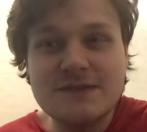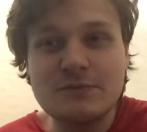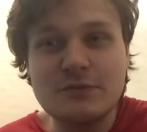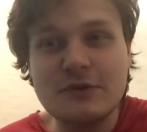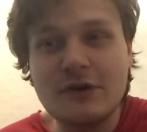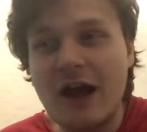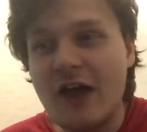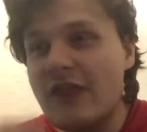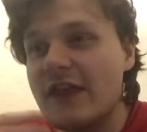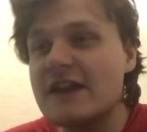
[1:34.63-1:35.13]
but
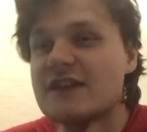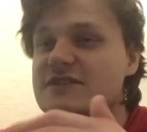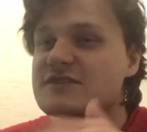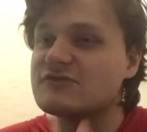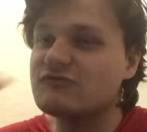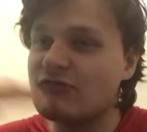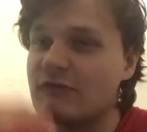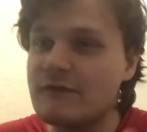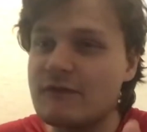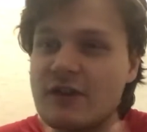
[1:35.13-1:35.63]
I think it just
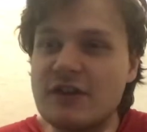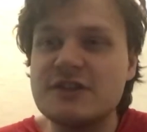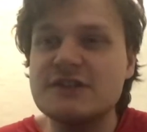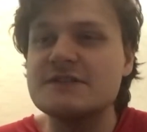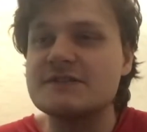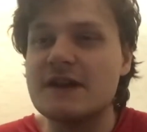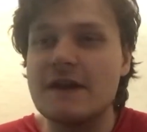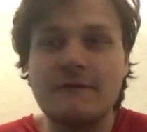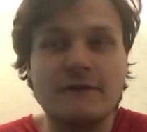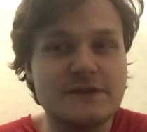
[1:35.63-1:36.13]
refreshes
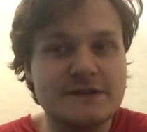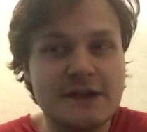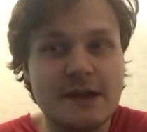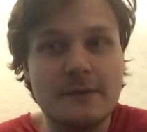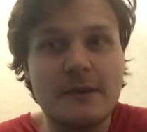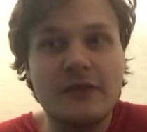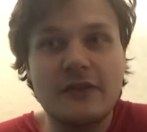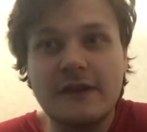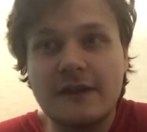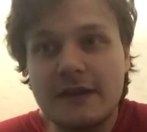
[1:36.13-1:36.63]
every time,
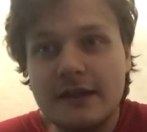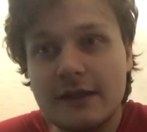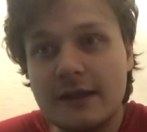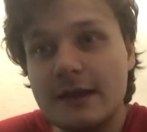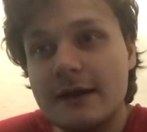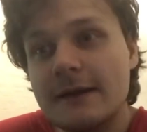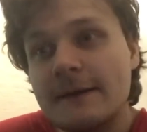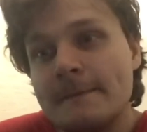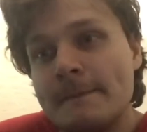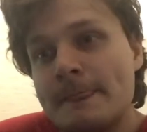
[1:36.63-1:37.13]
I think, yeah.